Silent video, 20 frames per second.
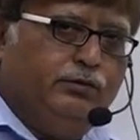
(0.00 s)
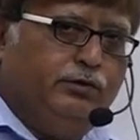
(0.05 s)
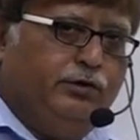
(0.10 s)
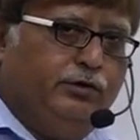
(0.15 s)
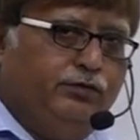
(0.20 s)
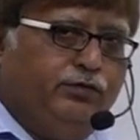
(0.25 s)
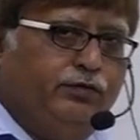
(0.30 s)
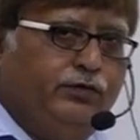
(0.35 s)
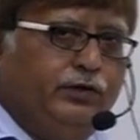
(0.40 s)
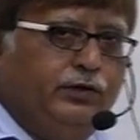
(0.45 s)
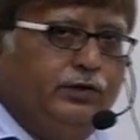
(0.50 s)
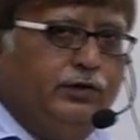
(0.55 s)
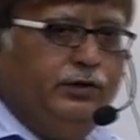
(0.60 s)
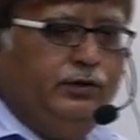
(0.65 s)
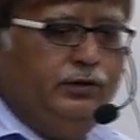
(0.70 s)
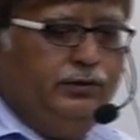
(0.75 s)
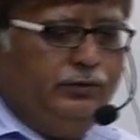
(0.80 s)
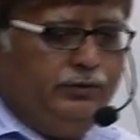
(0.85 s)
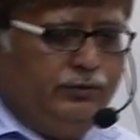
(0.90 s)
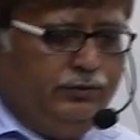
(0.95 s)

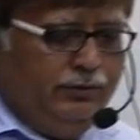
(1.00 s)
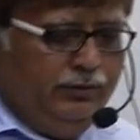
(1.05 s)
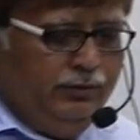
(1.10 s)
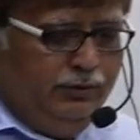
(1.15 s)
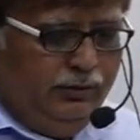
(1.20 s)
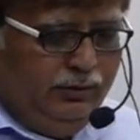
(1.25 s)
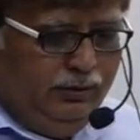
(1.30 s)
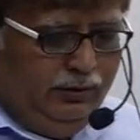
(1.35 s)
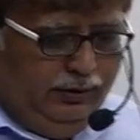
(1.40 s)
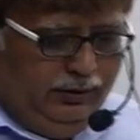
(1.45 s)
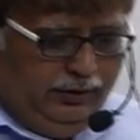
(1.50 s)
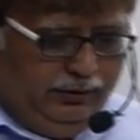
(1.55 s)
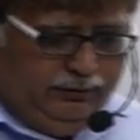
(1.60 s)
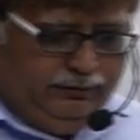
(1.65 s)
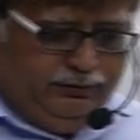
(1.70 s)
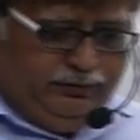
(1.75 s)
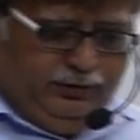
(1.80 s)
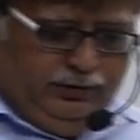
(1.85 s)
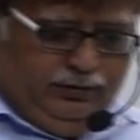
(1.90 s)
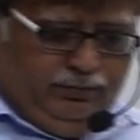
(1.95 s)
difficult
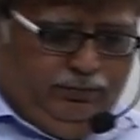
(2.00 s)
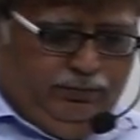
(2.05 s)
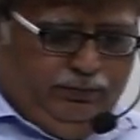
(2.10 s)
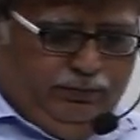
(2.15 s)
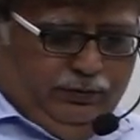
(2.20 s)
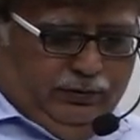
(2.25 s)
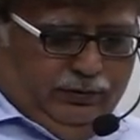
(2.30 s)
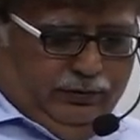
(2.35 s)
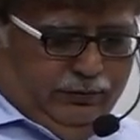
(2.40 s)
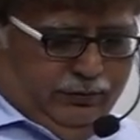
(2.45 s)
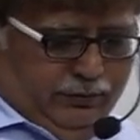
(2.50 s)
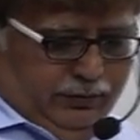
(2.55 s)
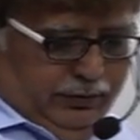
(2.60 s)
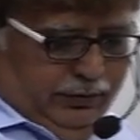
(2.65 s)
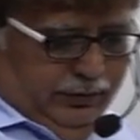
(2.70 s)
examples.